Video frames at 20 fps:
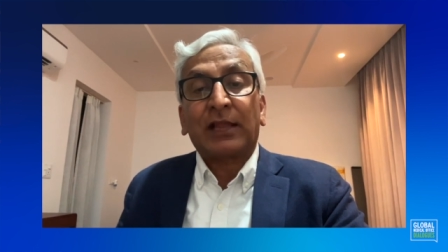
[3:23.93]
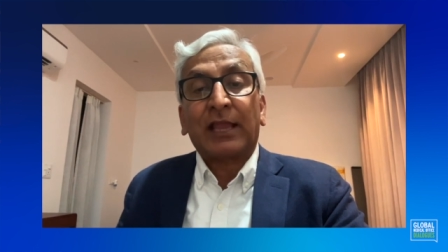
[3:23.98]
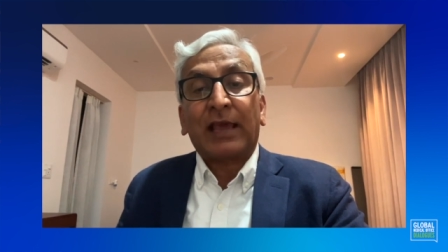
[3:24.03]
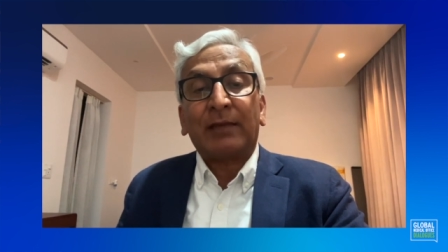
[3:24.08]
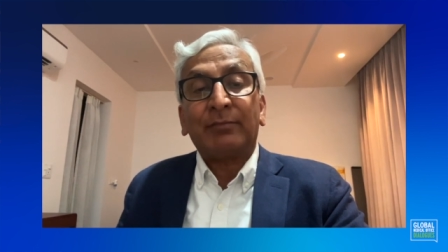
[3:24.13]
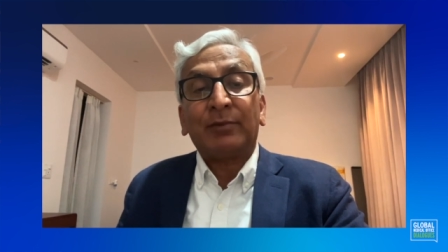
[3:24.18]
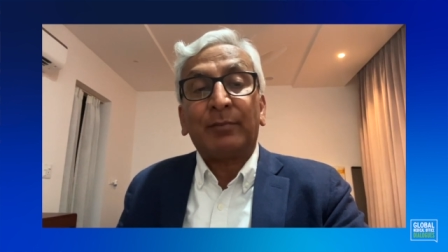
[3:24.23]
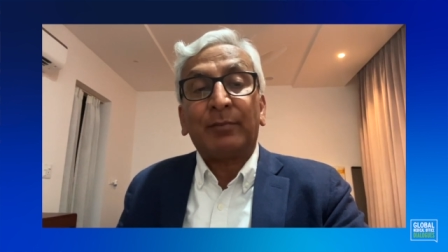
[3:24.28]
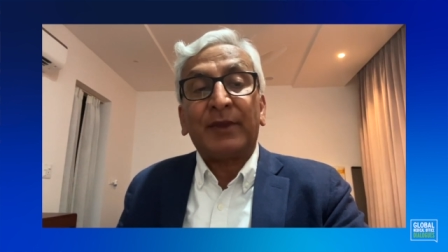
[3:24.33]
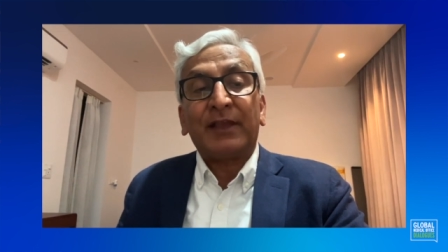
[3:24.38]

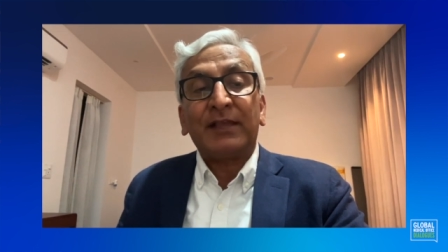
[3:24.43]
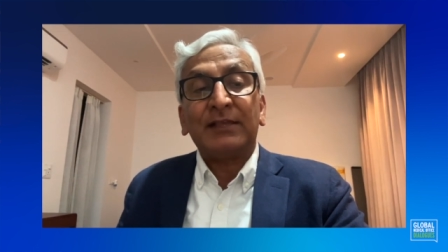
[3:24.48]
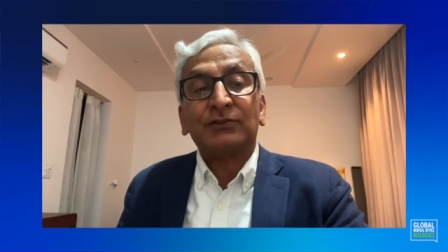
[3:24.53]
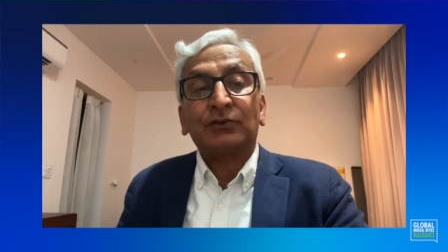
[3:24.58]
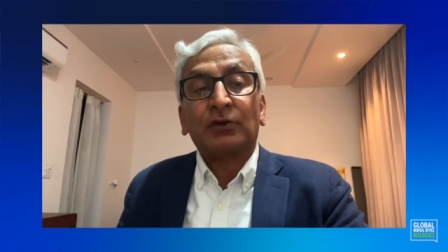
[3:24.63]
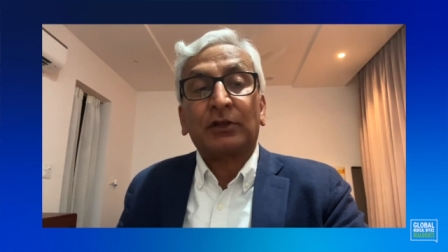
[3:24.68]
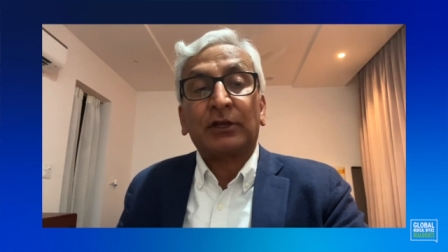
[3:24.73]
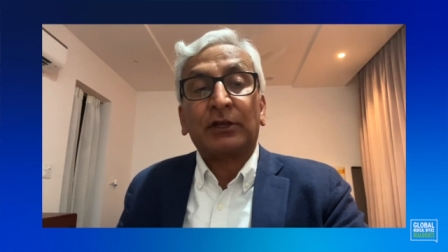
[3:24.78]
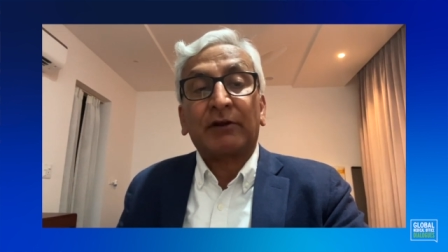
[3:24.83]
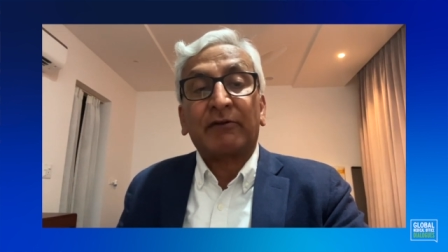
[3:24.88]
can be
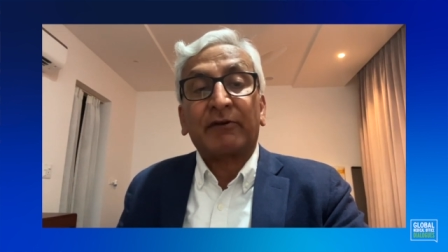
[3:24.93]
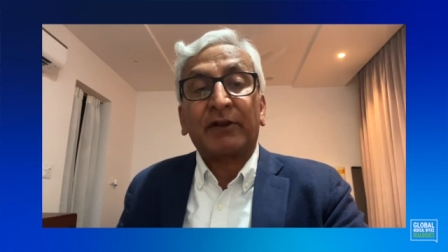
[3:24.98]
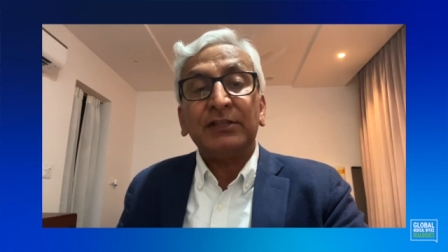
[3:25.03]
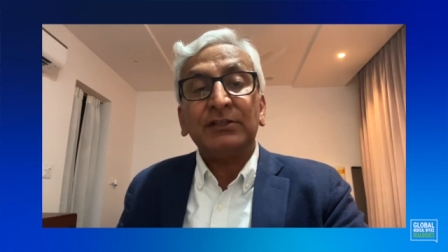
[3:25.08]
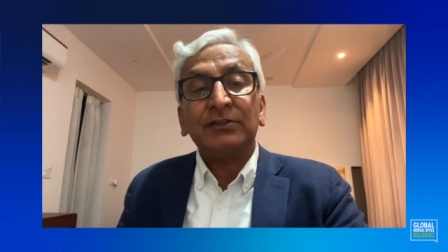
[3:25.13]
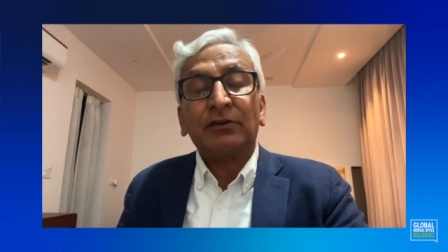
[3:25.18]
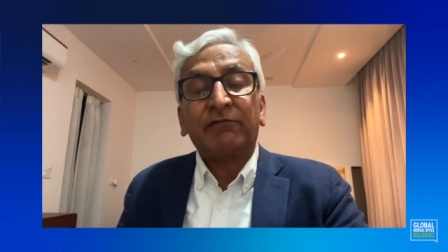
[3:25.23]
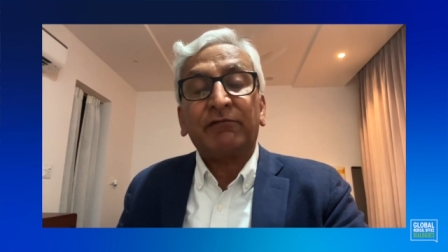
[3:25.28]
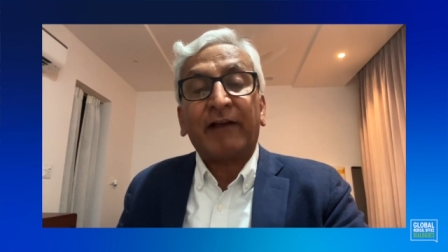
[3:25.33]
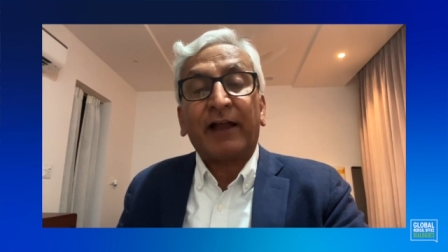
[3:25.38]
based on a
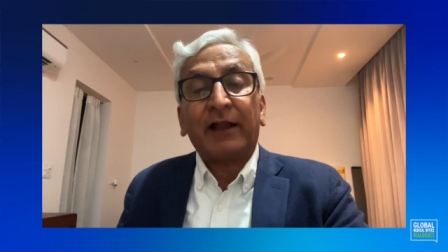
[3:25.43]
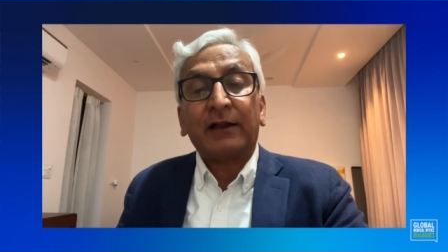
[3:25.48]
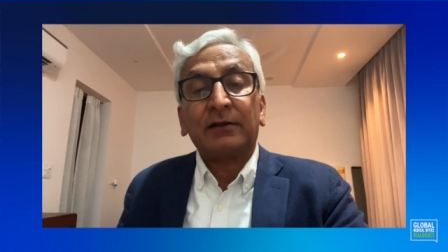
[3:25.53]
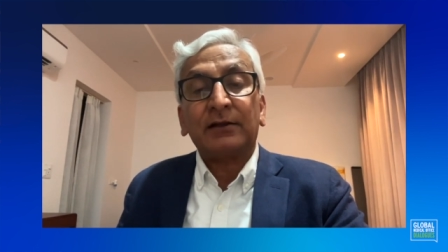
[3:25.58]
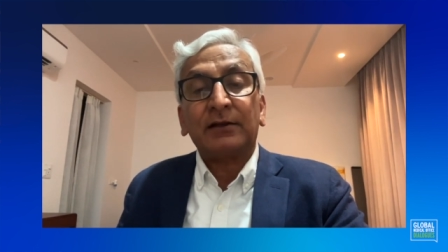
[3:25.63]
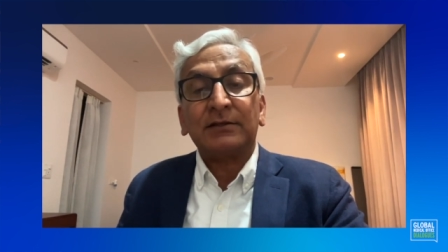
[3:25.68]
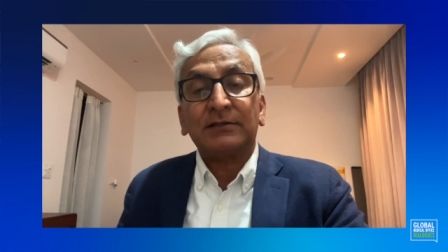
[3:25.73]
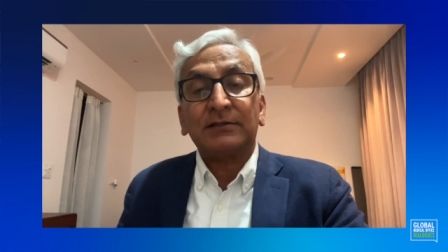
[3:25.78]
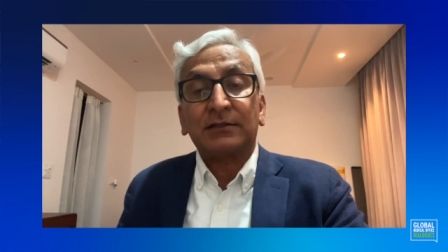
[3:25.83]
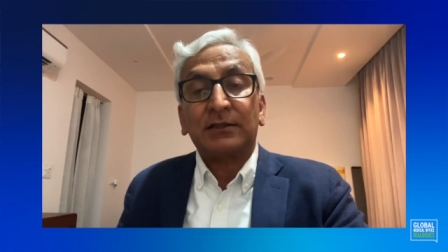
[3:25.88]
range of
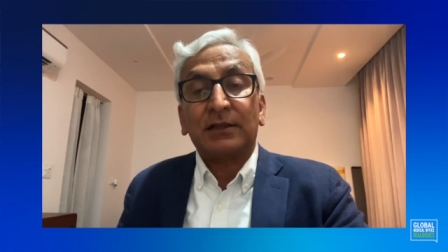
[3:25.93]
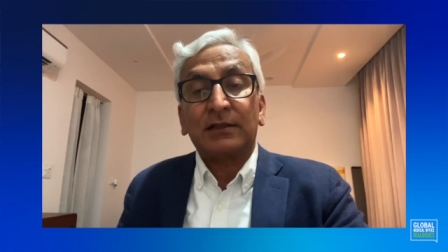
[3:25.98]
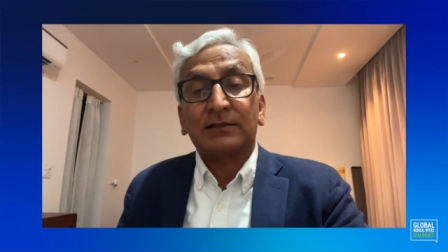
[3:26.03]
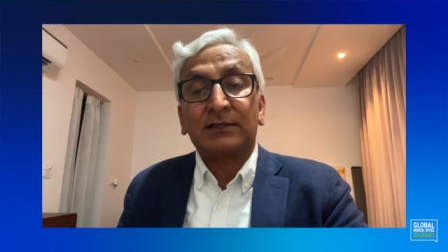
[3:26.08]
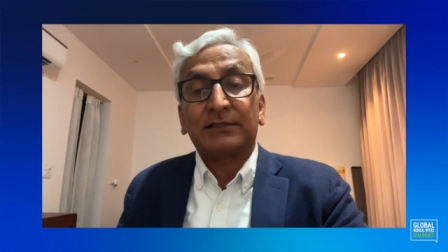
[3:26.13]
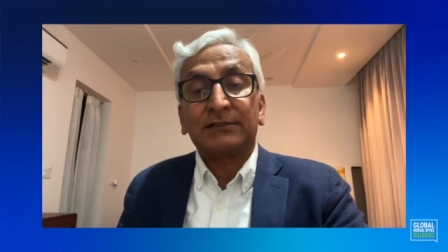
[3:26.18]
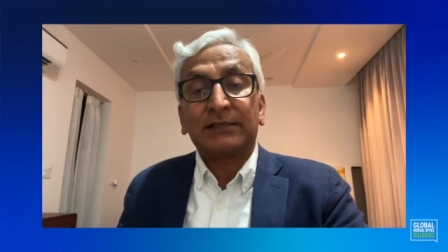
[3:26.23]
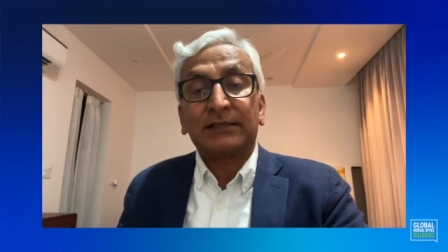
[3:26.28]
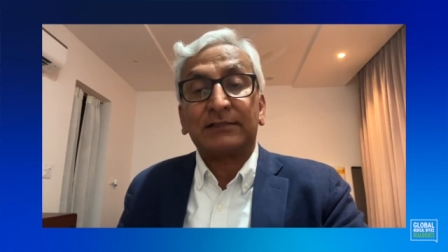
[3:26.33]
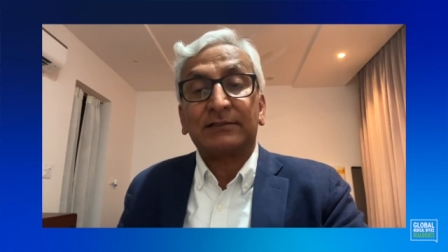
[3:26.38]
factors
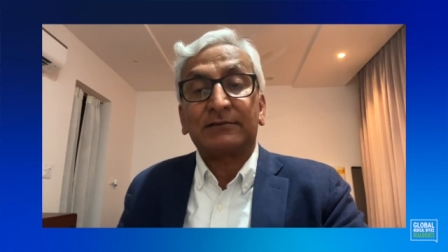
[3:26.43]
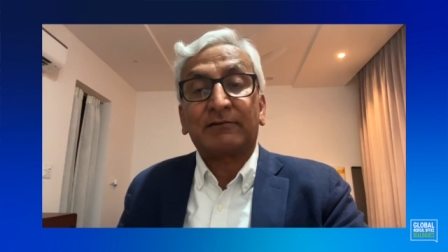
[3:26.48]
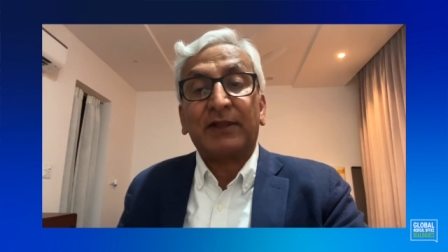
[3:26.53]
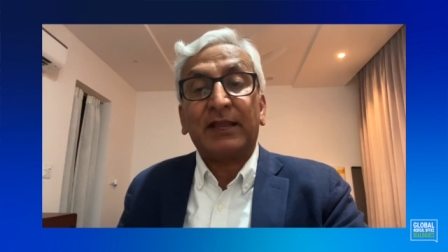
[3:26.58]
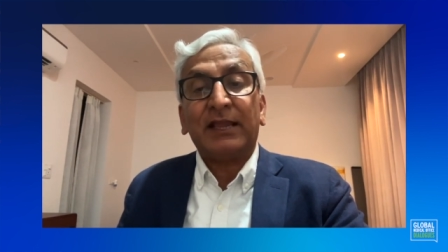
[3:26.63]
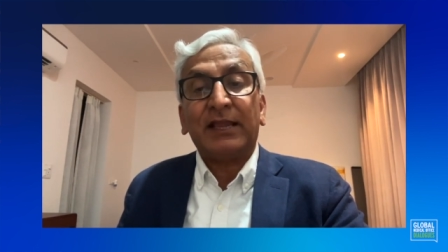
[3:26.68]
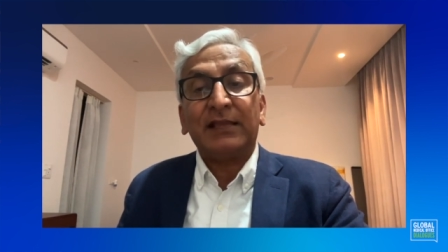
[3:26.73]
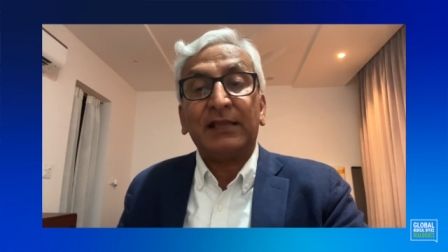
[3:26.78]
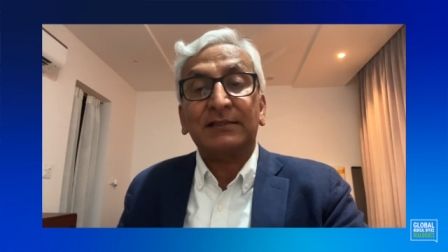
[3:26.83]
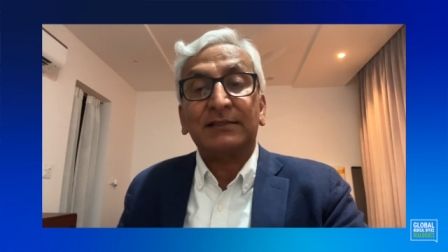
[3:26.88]
such as
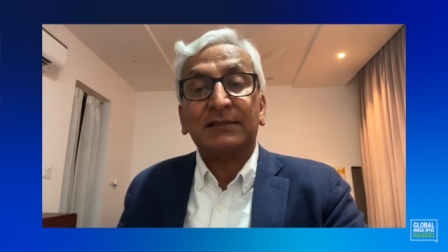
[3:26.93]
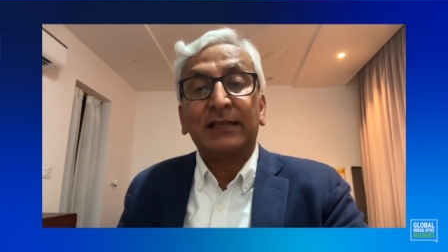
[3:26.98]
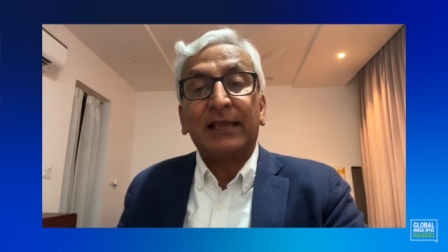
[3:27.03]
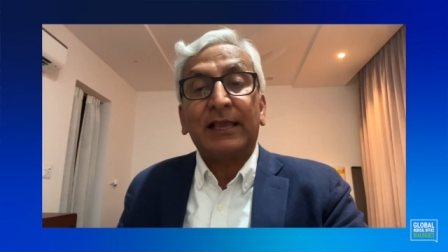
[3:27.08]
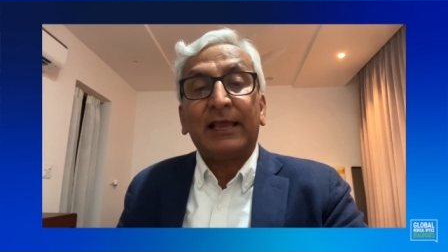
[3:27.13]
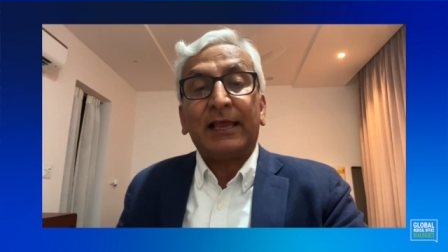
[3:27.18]
race,